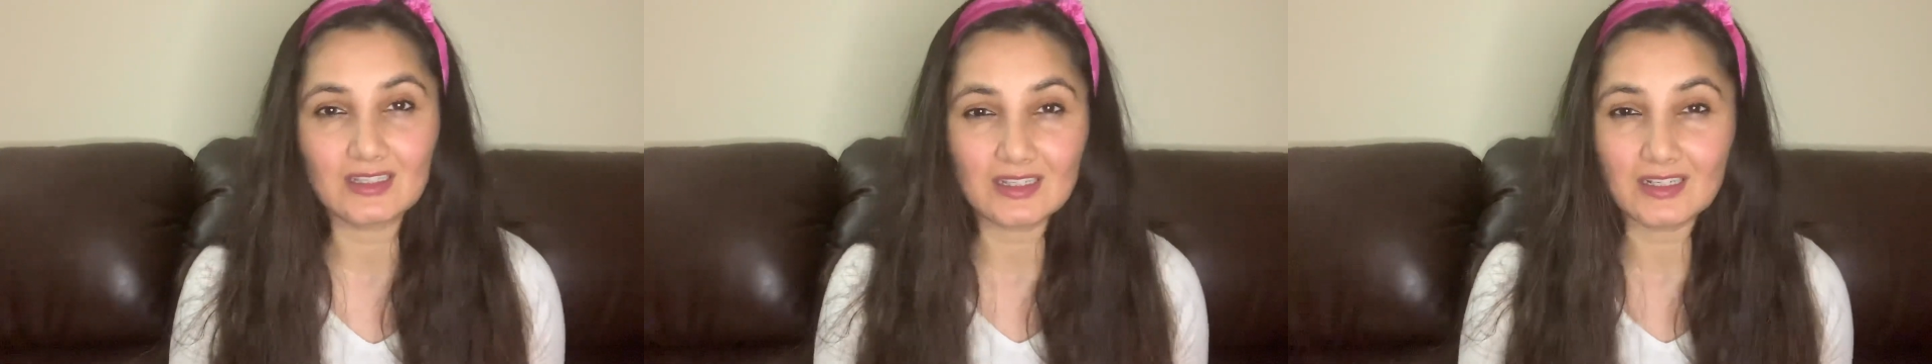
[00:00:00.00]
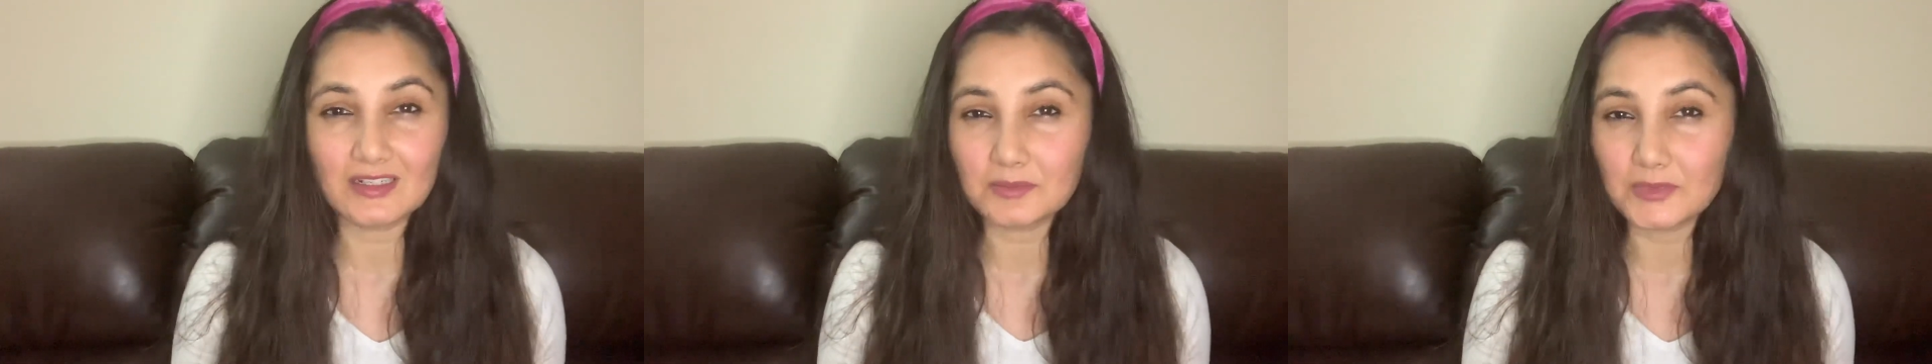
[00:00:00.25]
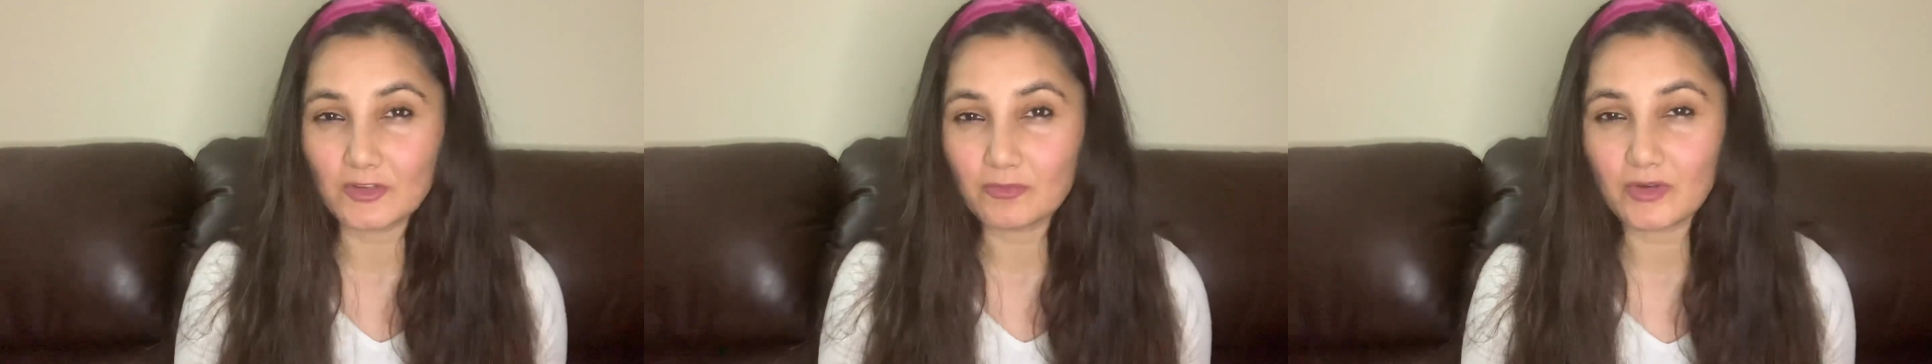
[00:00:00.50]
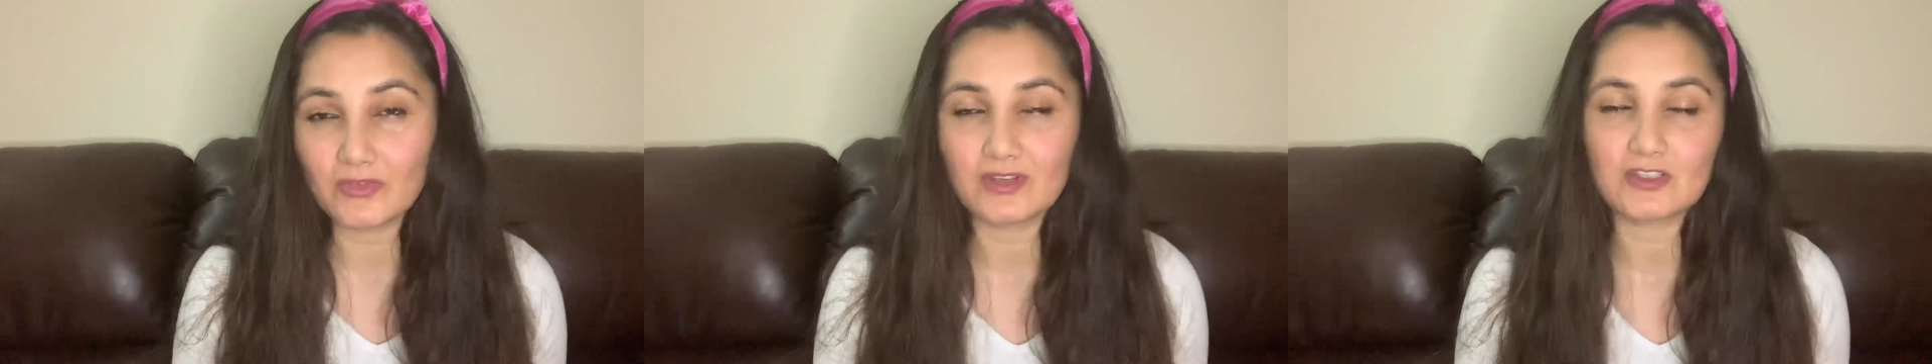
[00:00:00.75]
a little bit of
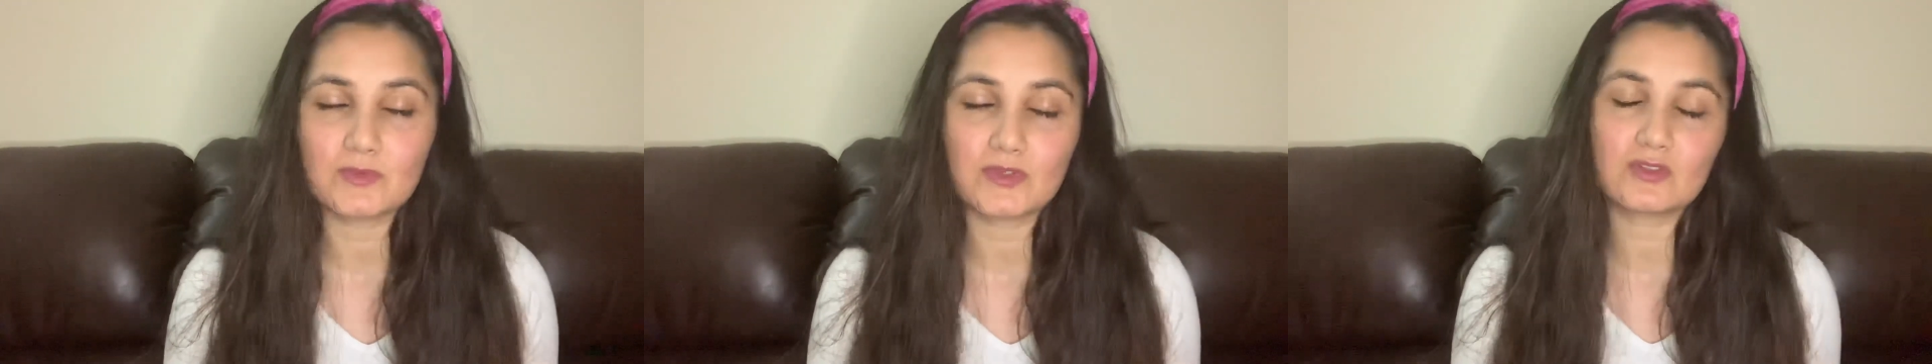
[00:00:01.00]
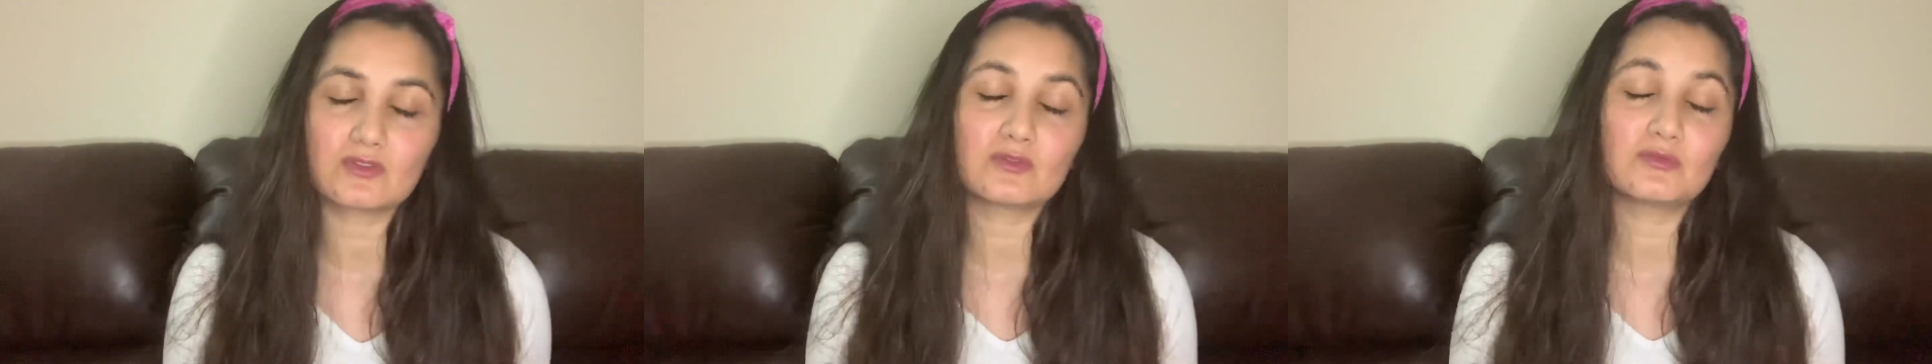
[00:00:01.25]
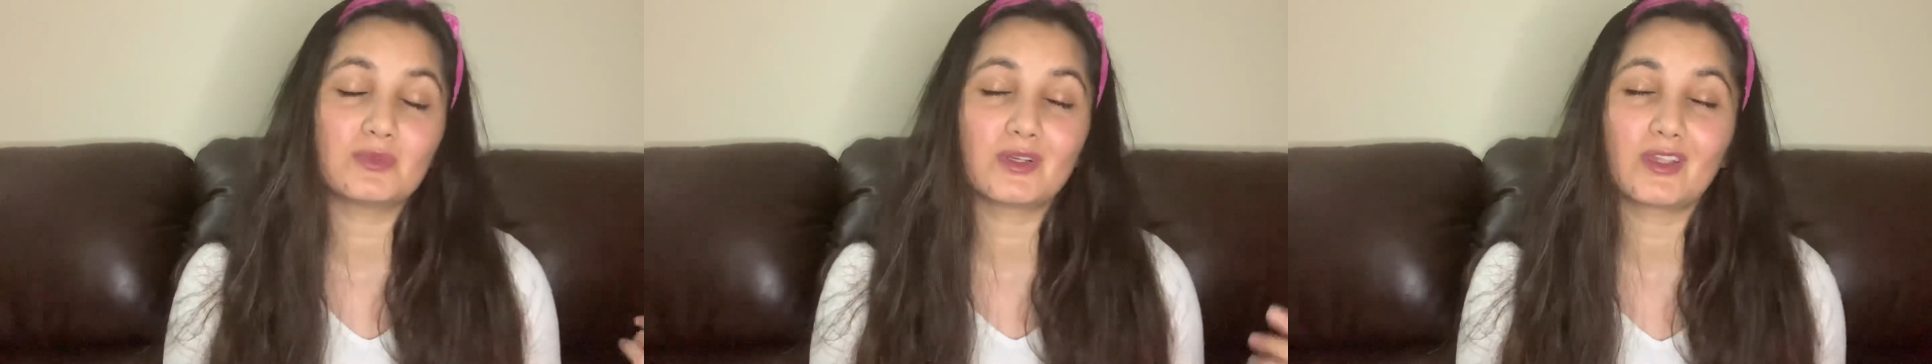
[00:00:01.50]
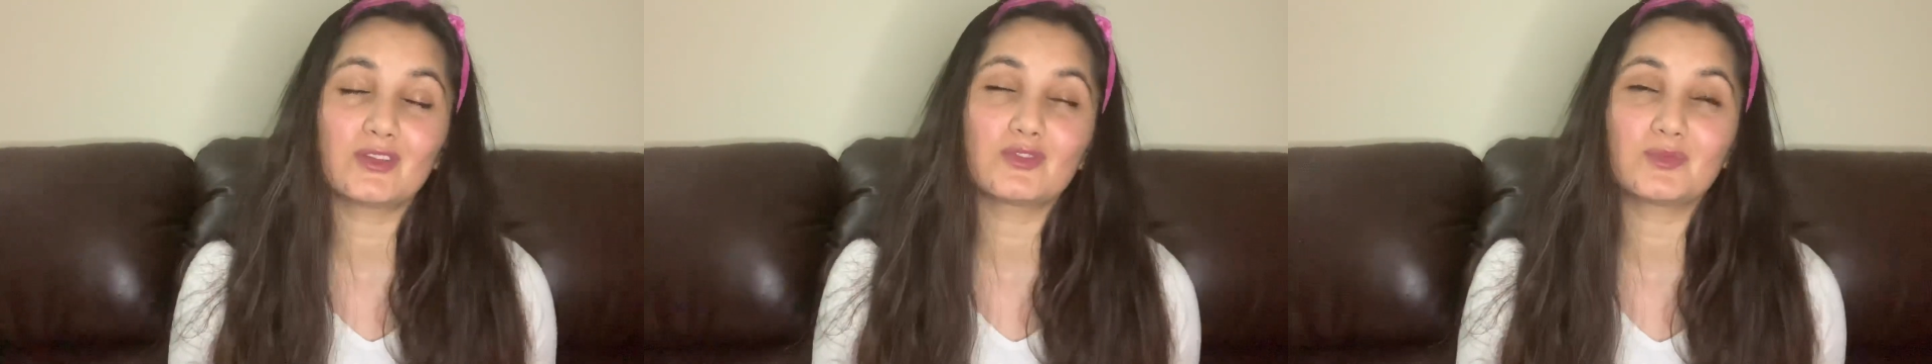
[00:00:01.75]
puffiness because of
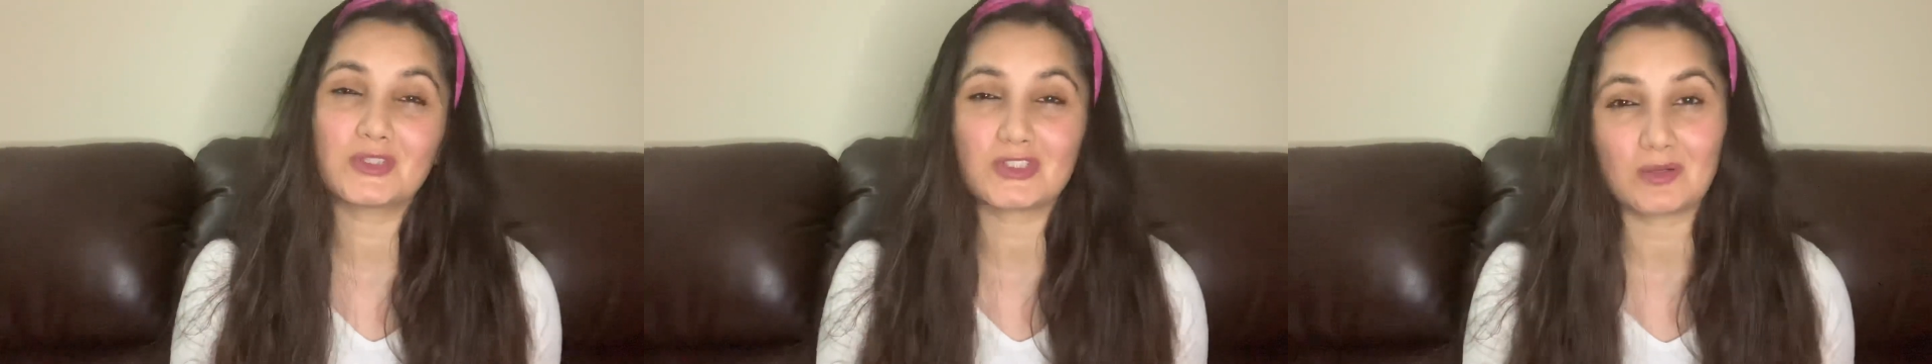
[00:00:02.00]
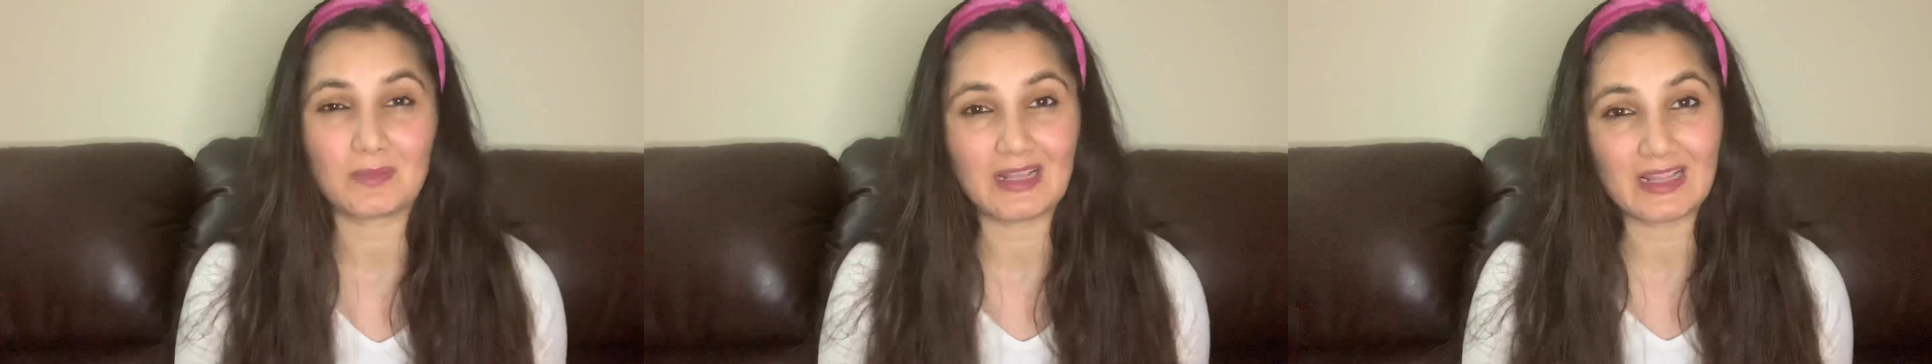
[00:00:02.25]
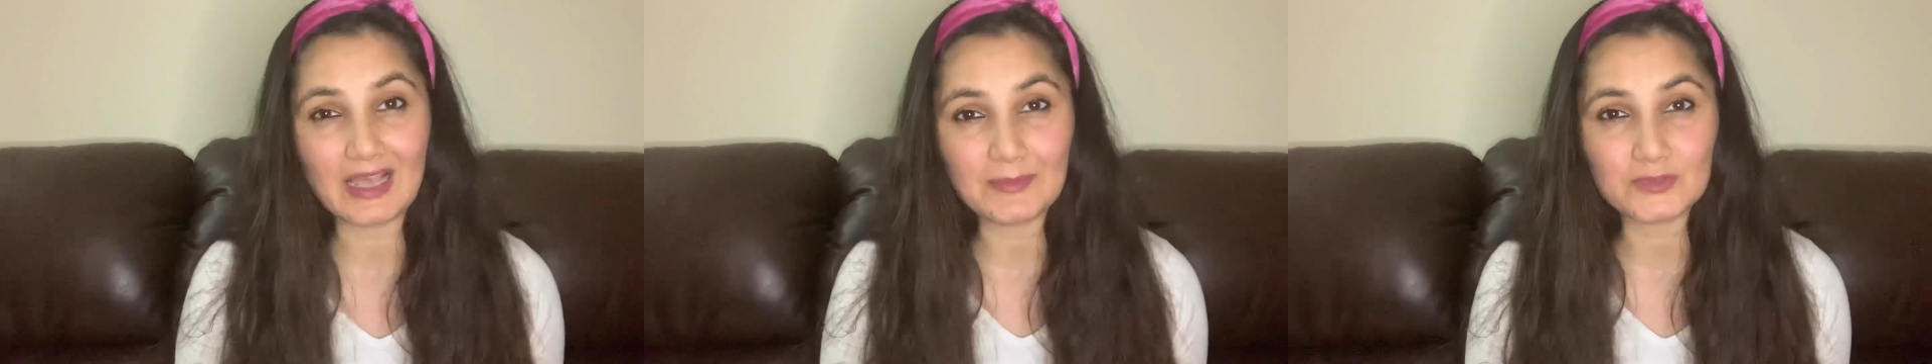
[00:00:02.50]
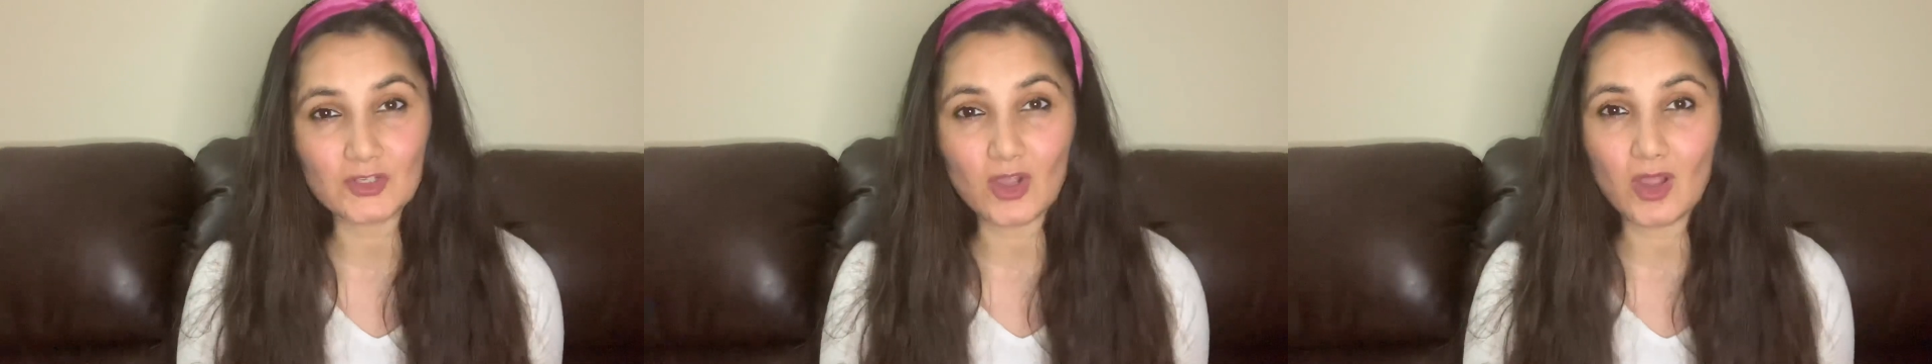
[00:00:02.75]
working too much on my
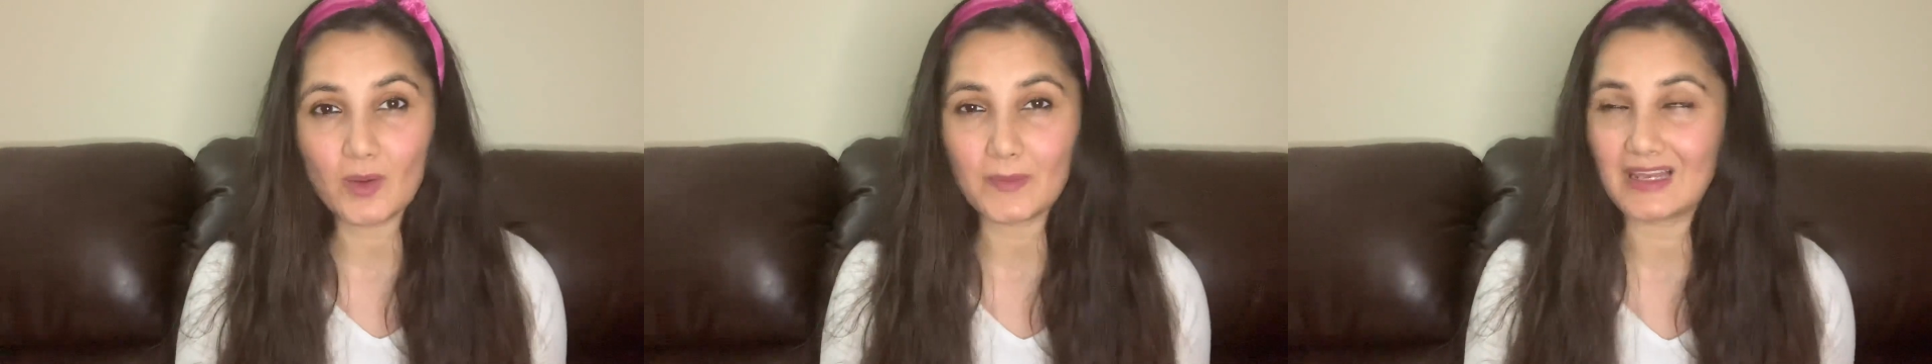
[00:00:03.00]
laptop.